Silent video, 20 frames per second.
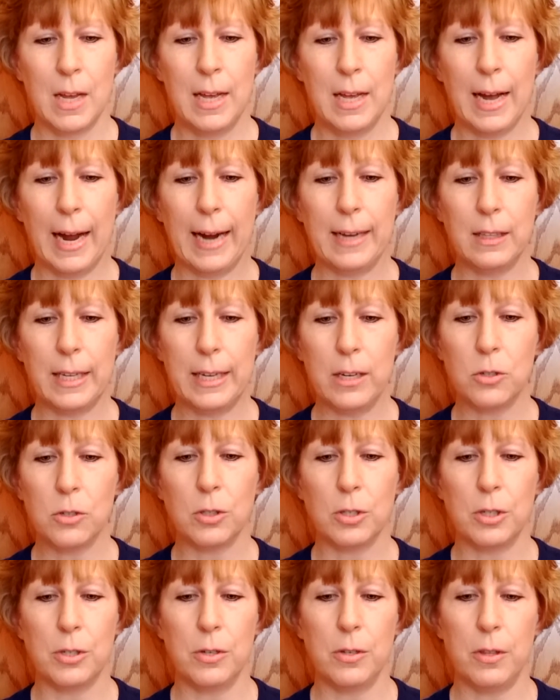I later
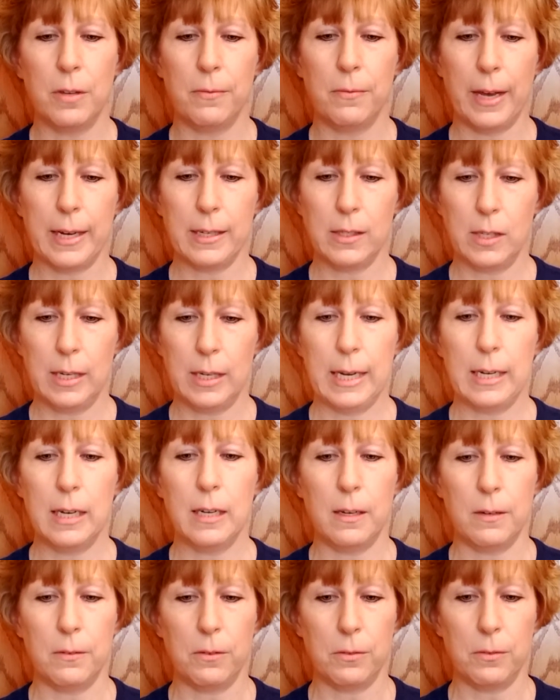learned that
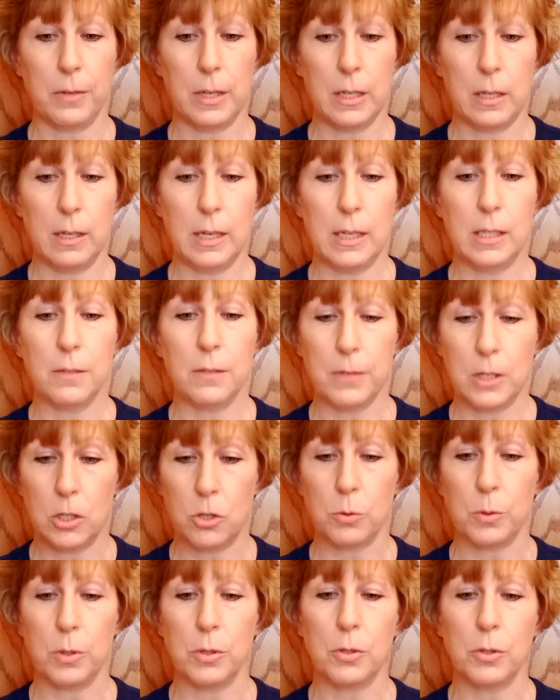vaccinated
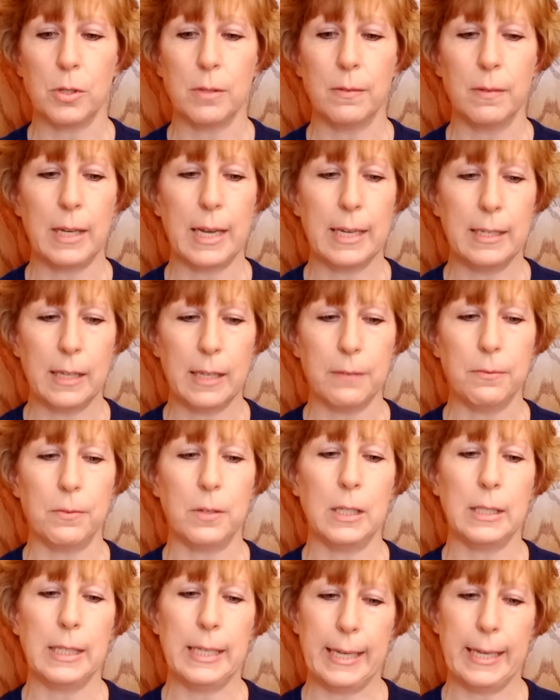individuals can
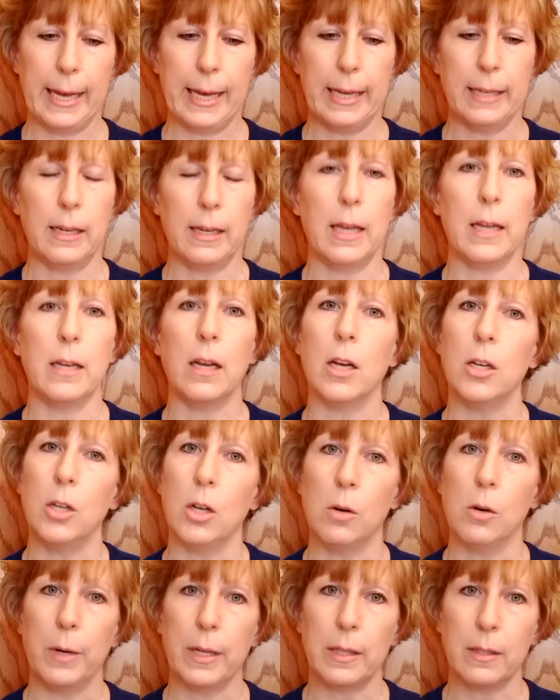definitely get and
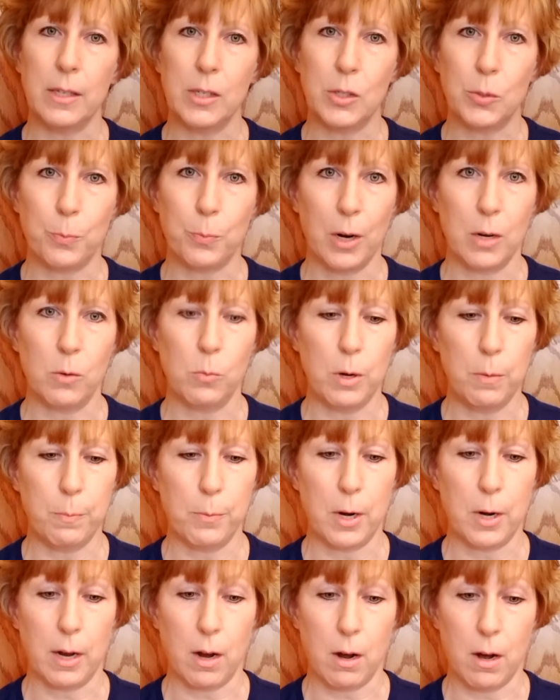unknowingly spread
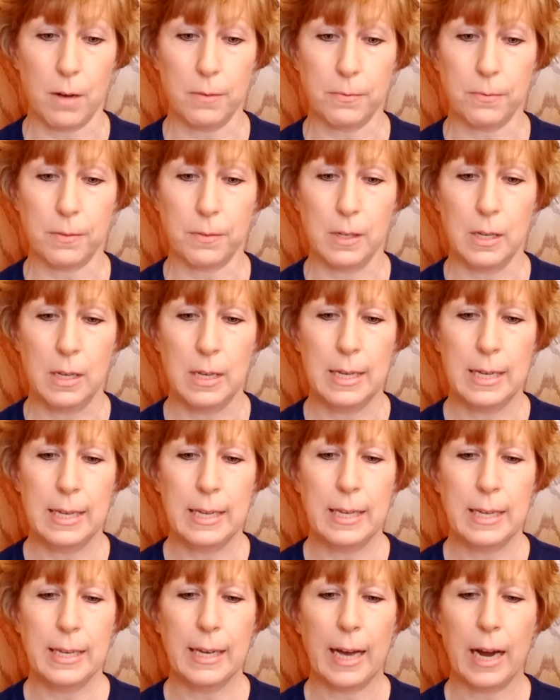whooping cough.
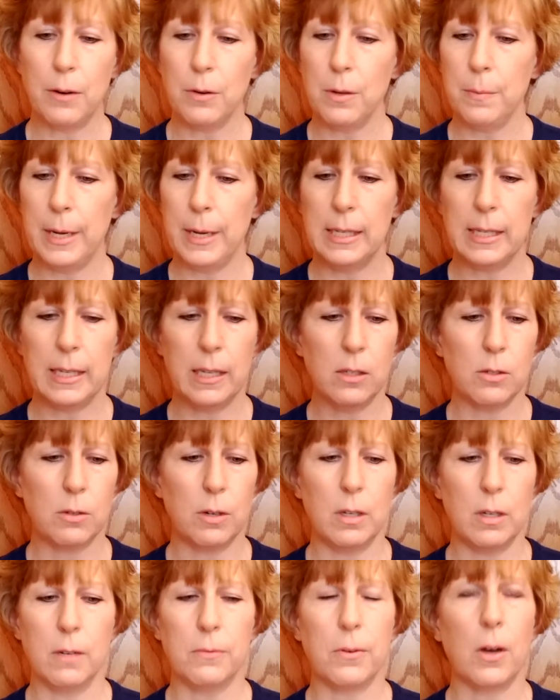I remained
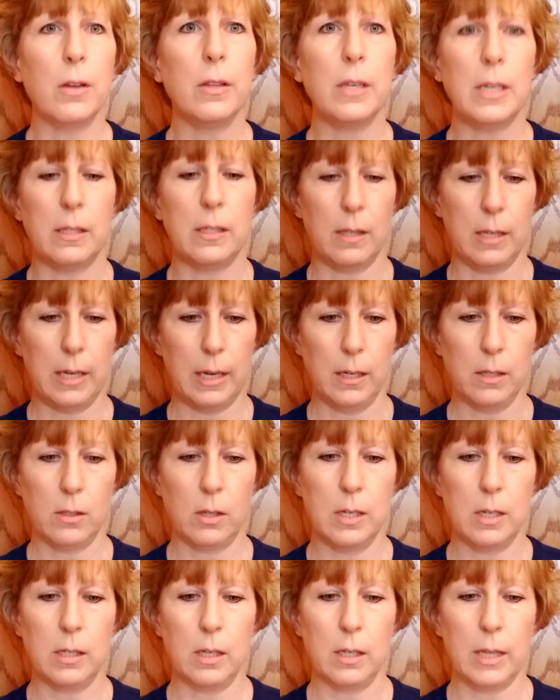ignorant of all these things
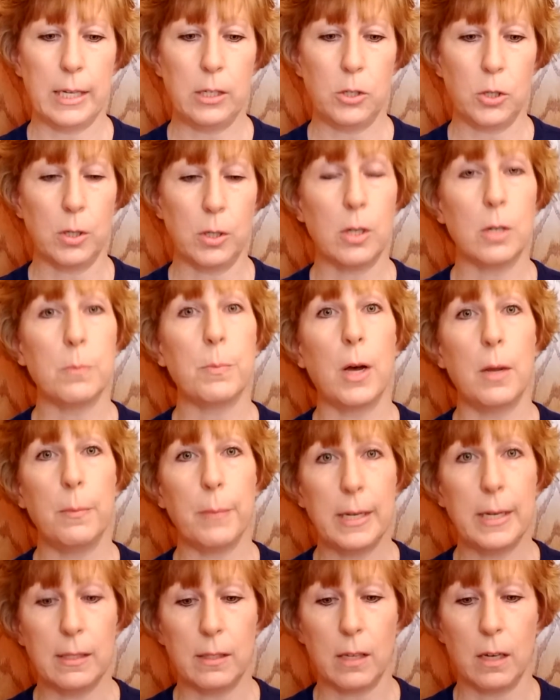until I took it upon
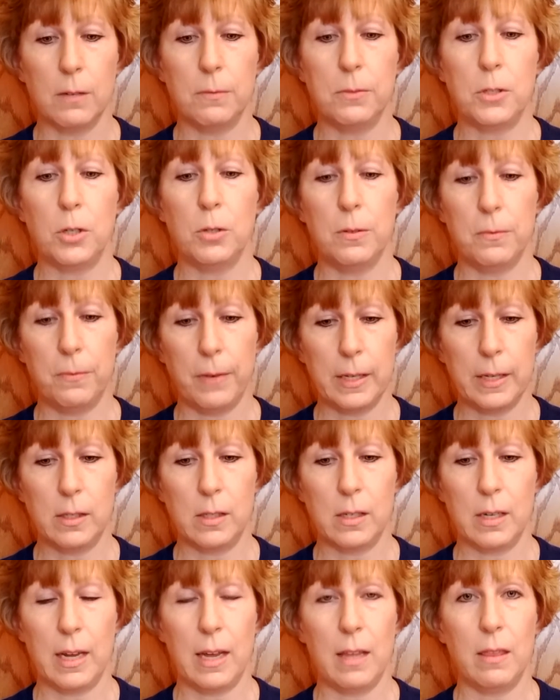myself to
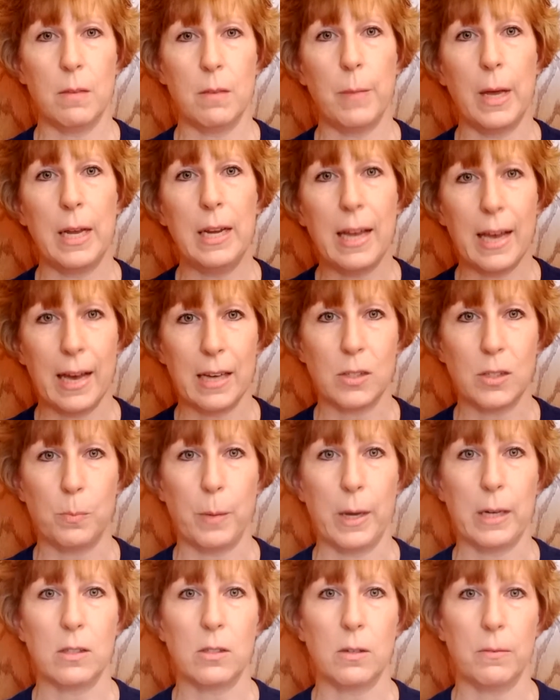investigate the many
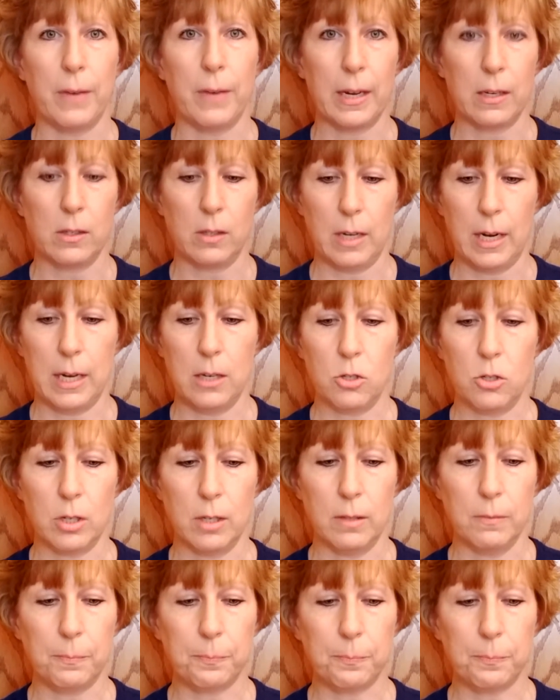aspects of vaccination.